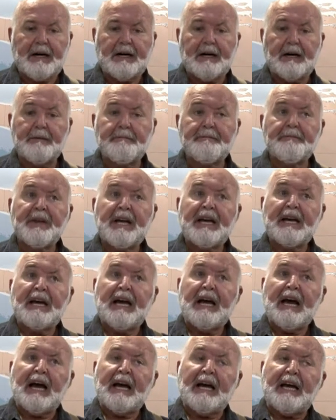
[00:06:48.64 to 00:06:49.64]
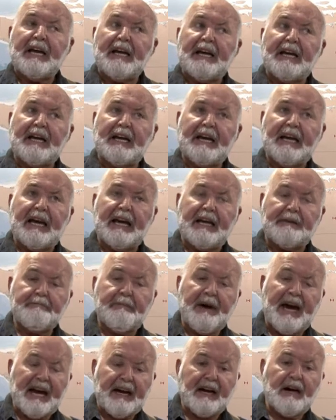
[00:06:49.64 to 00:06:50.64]
Um,
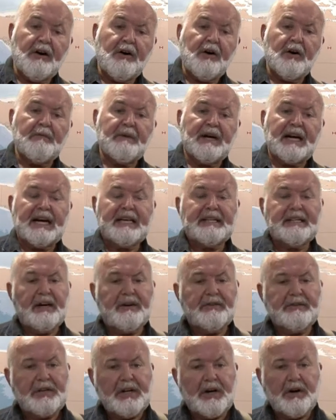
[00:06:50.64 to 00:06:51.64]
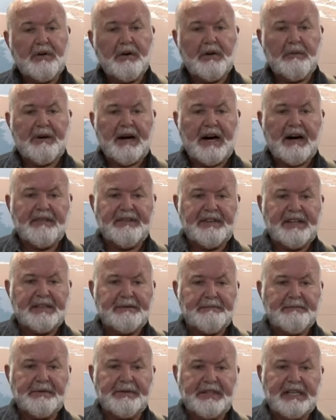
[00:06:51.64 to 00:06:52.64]
at back home, and I don't know about
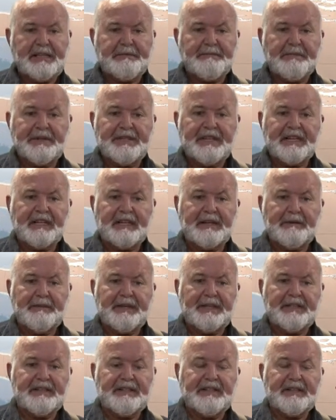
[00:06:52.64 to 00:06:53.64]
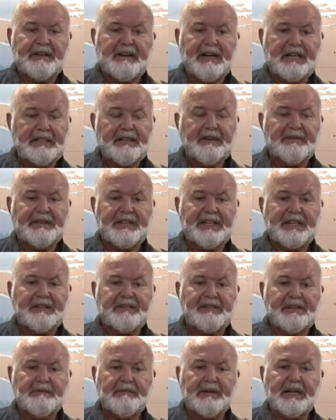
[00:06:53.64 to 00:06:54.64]
this these particular beaches here. I don't think
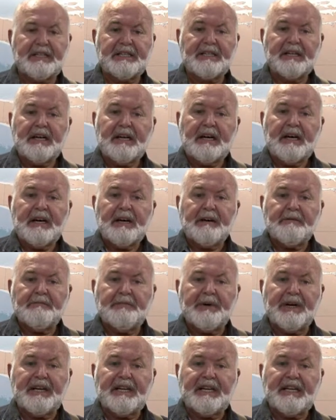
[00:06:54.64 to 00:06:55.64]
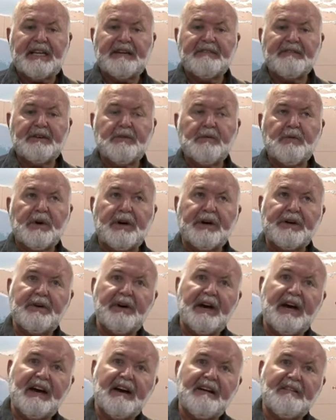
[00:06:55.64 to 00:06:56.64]
so much, but even where
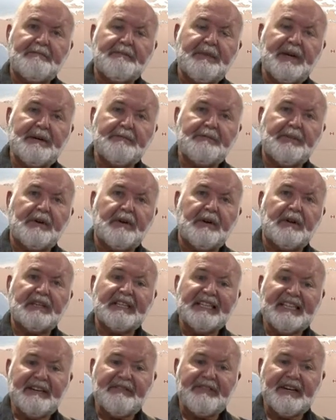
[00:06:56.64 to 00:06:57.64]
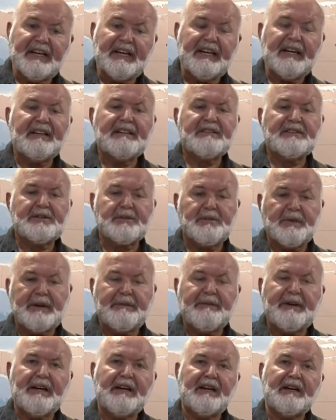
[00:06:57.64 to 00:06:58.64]
you have people living,
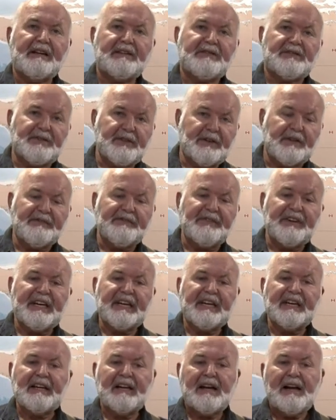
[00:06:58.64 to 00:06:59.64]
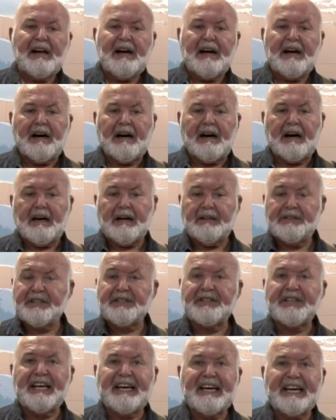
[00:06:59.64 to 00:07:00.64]
swimming, surfing uh,
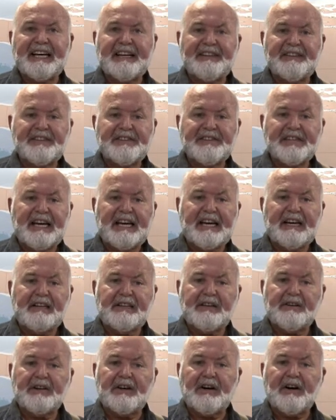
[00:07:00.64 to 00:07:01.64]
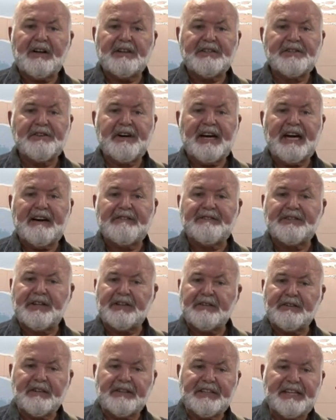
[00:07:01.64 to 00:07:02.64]
just laying in the sand, you can also have
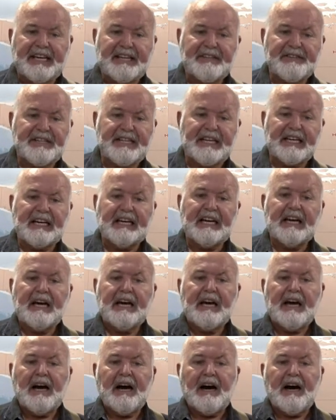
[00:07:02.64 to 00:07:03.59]
turtle nesting,